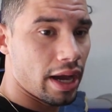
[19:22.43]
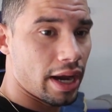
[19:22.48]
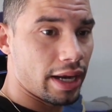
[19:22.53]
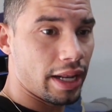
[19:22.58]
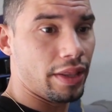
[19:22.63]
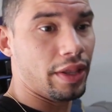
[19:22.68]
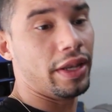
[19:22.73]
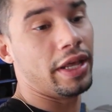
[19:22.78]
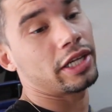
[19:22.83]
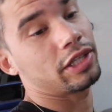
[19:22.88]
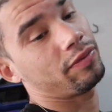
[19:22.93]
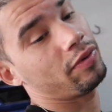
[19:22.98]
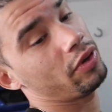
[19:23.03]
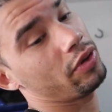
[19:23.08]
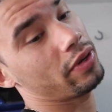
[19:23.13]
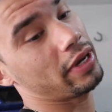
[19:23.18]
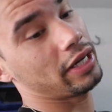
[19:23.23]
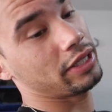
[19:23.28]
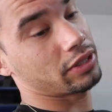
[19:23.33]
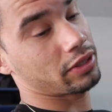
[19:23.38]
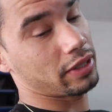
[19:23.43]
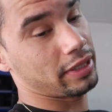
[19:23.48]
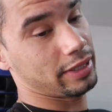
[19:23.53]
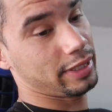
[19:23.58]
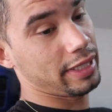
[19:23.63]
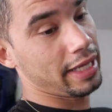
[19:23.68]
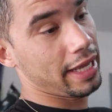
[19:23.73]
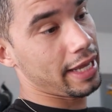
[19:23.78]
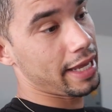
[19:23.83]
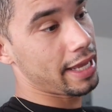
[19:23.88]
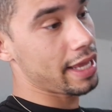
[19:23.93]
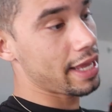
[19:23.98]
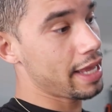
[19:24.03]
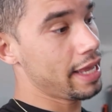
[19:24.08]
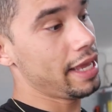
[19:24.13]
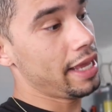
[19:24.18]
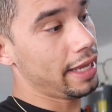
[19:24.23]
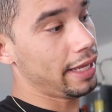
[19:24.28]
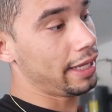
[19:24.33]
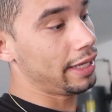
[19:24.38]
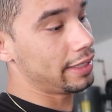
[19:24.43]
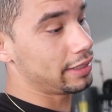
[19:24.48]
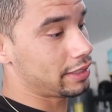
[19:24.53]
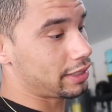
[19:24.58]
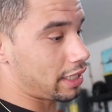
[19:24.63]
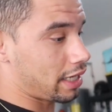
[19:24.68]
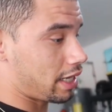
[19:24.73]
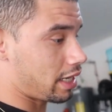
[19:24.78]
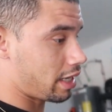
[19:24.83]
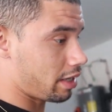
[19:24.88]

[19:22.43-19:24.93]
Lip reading: And then the next video you guys are gonna see is